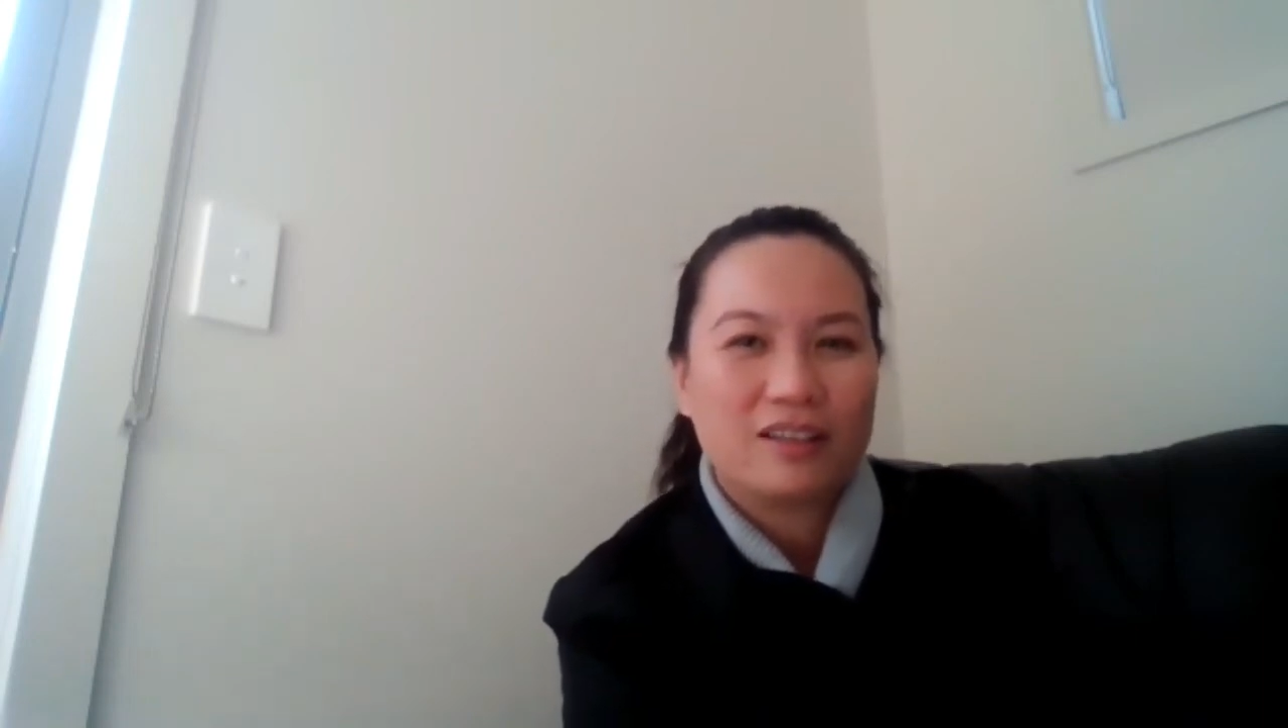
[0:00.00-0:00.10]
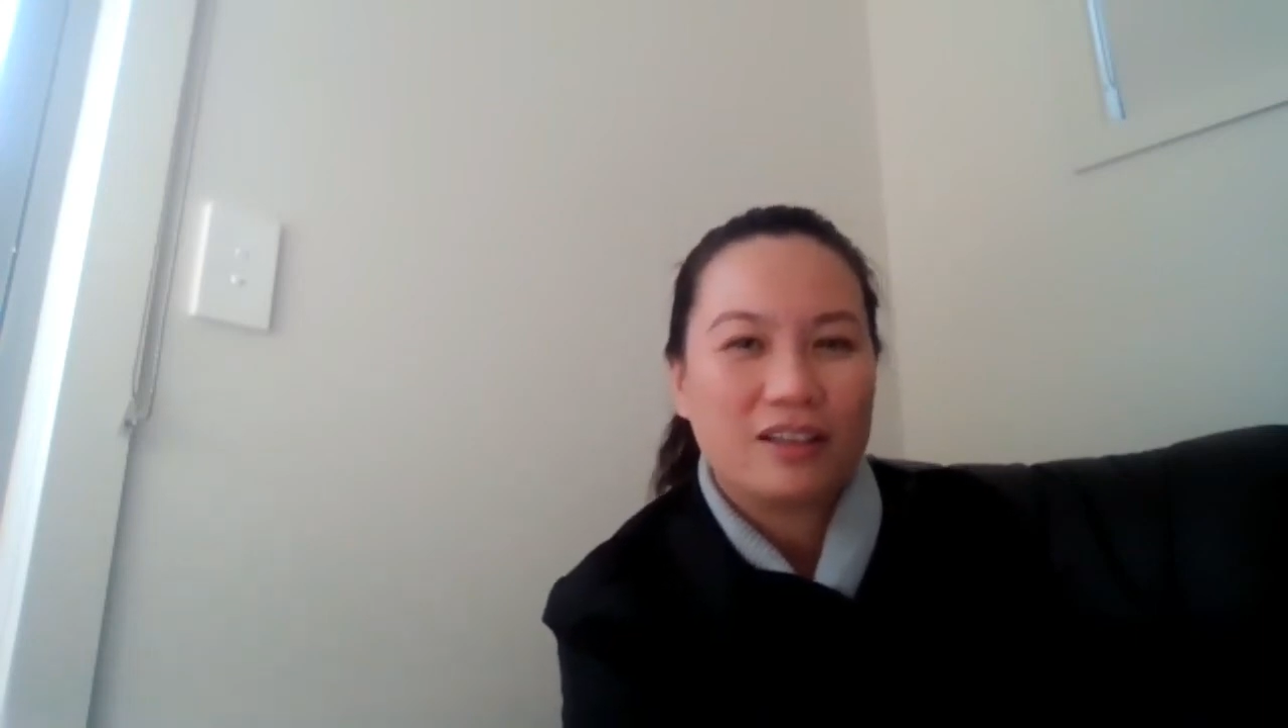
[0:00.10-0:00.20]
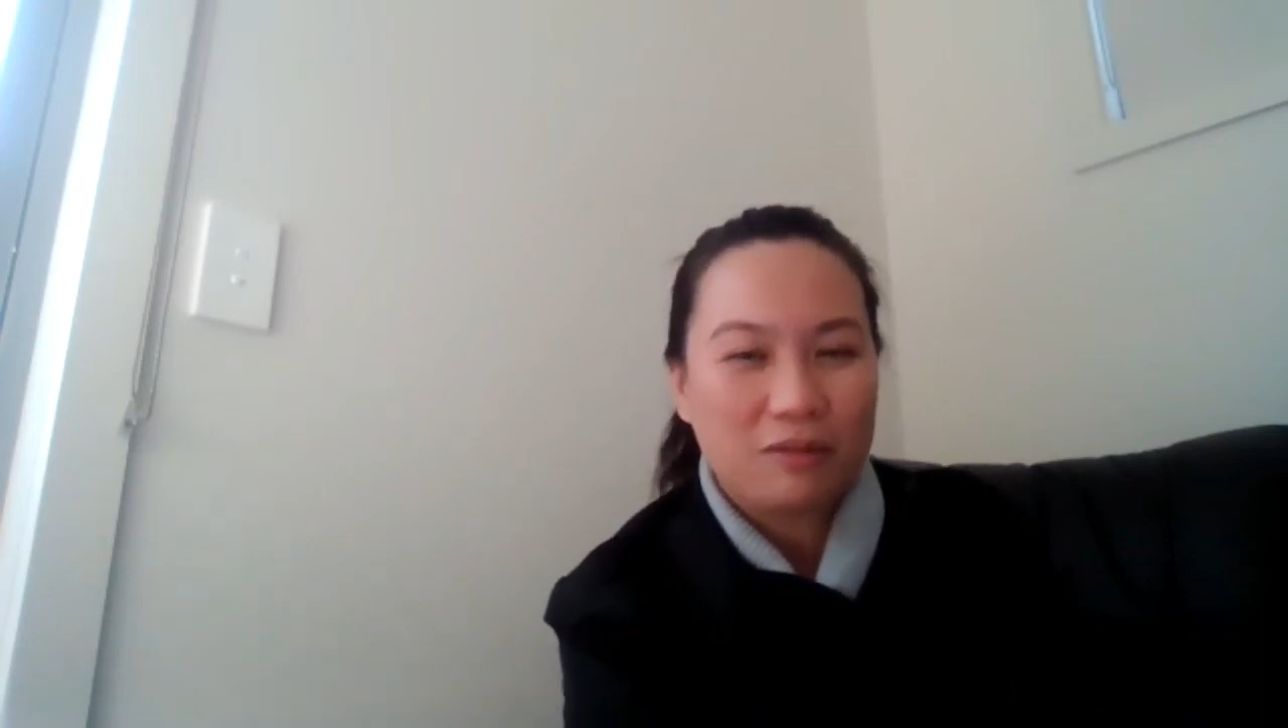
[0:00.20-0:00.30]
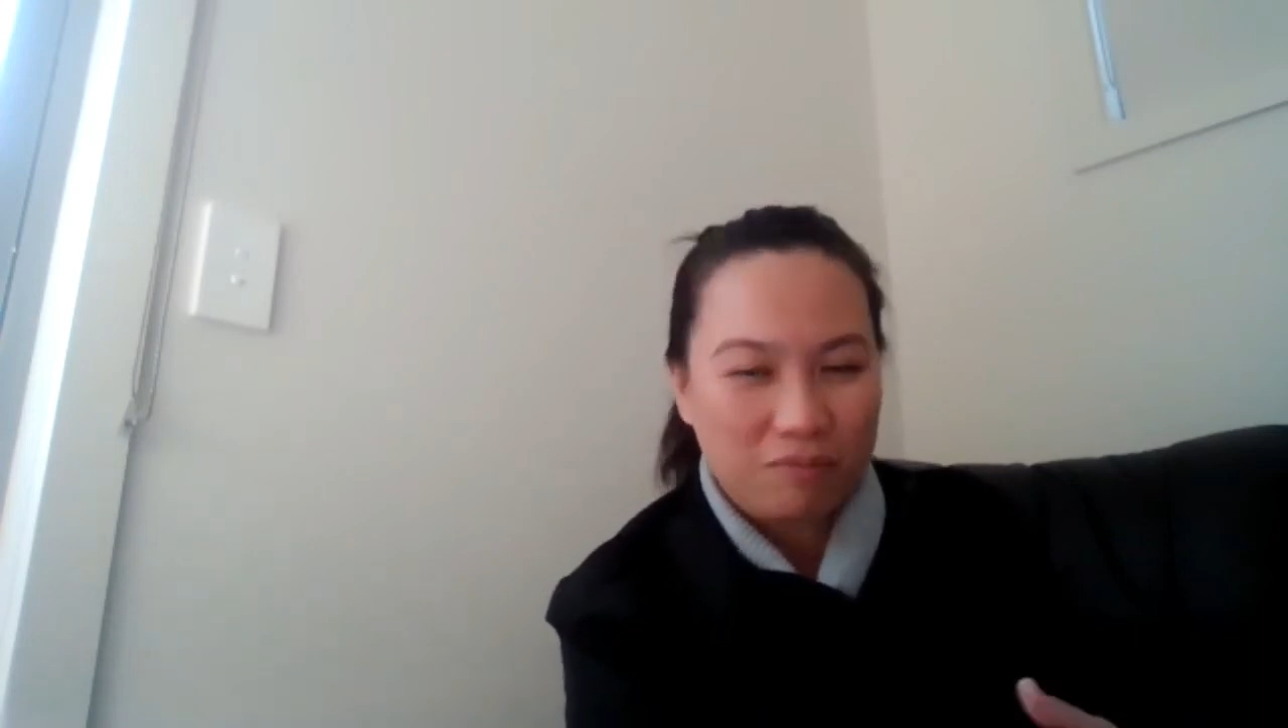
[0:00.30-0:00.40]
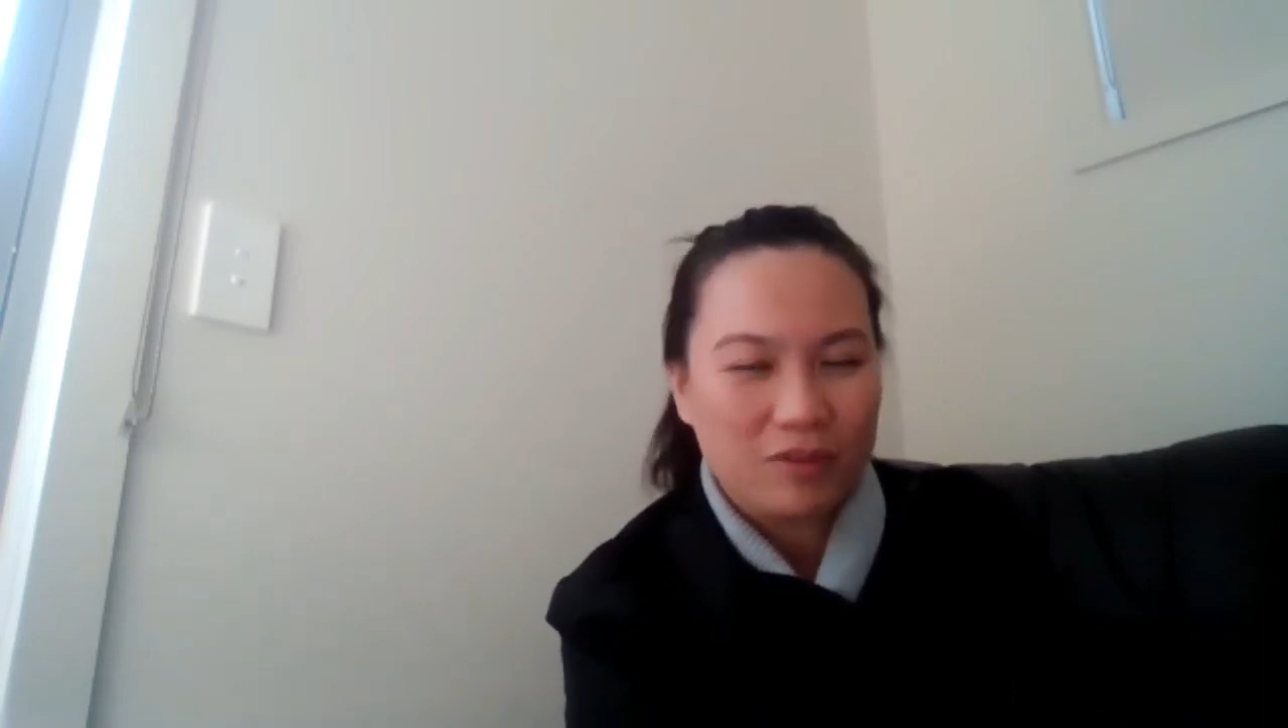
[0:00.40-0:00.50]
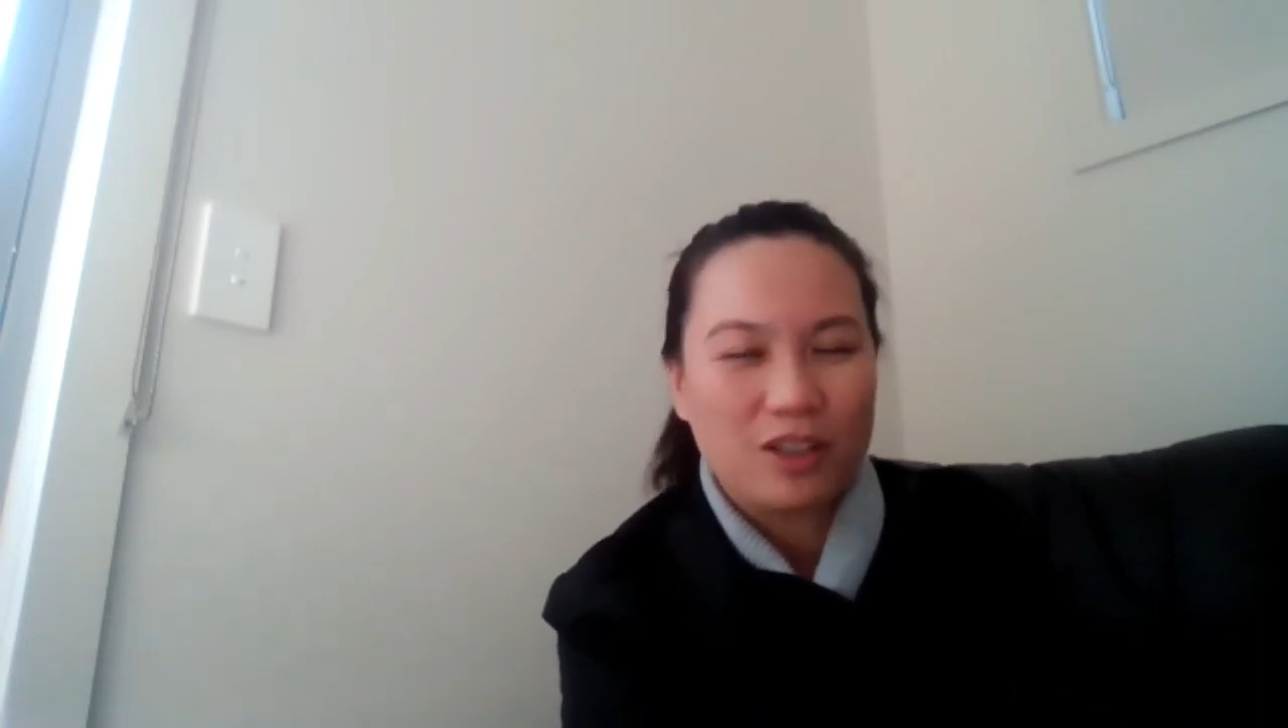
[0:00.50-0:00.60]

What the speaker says: that